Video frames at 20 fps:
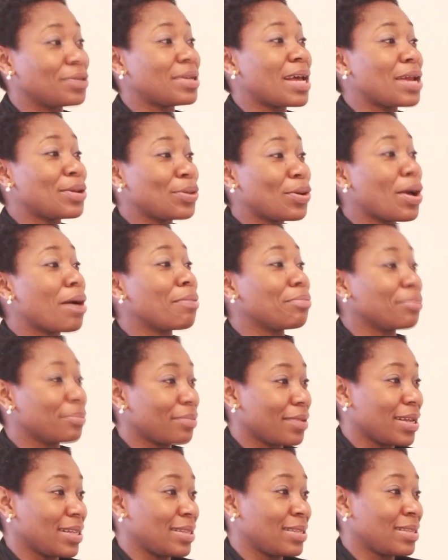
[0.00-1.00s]
because I know I'm
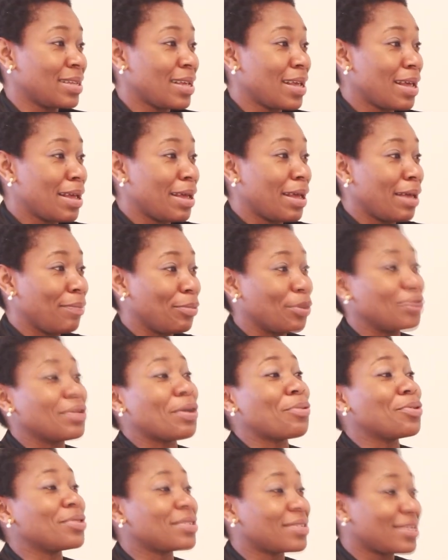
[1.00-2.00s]
great. Yeah. Because
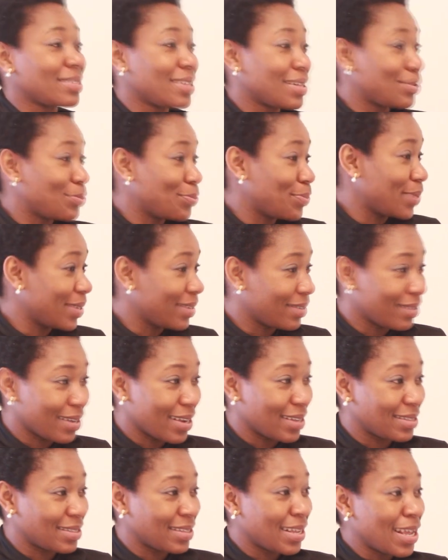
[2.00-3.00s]
I was created to be
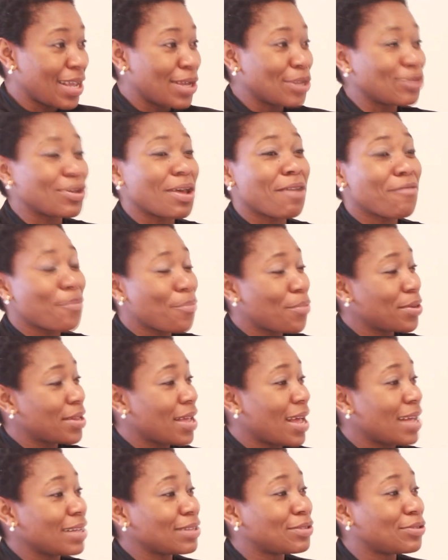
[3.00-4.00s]
great. So
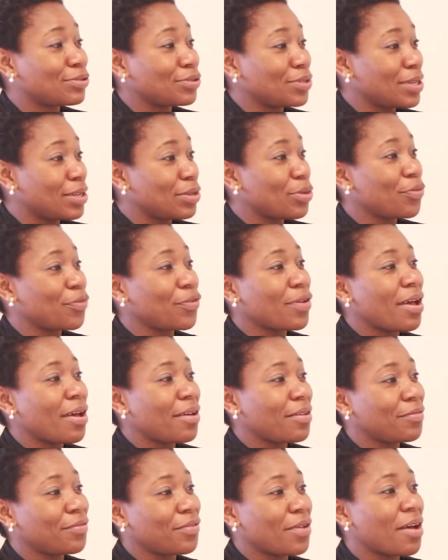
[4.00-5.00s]
everybody has to, if
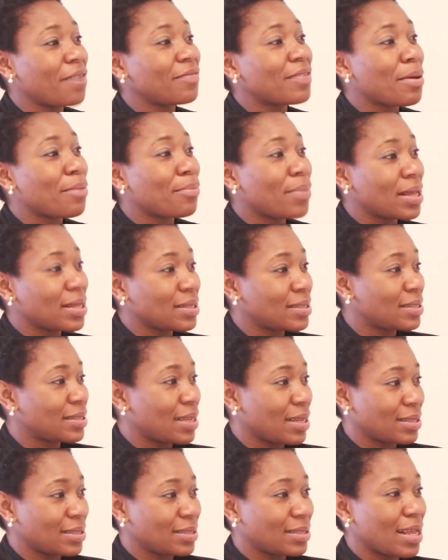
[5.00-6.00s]
you have that
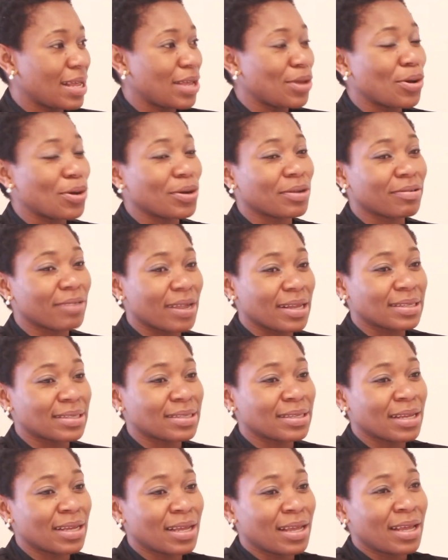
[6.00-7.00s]
mindset that you're
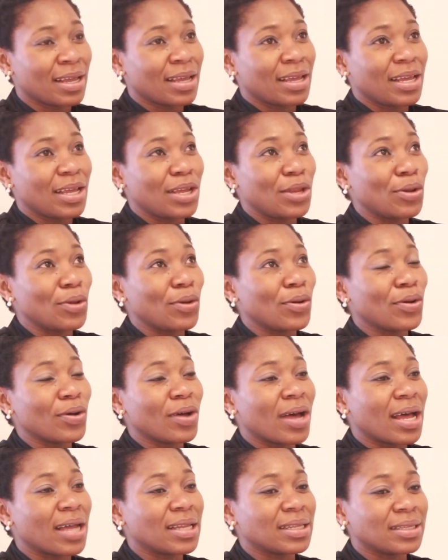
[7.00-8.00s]
great,
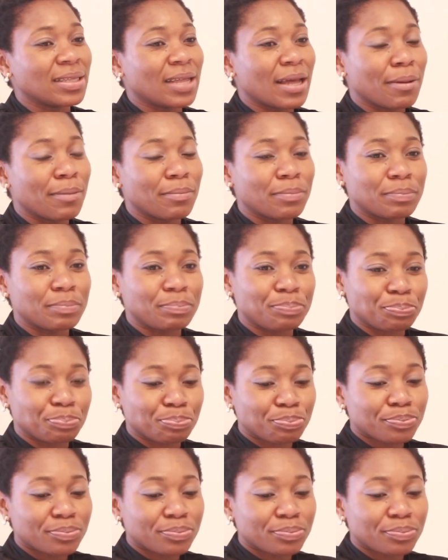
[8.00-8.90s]
and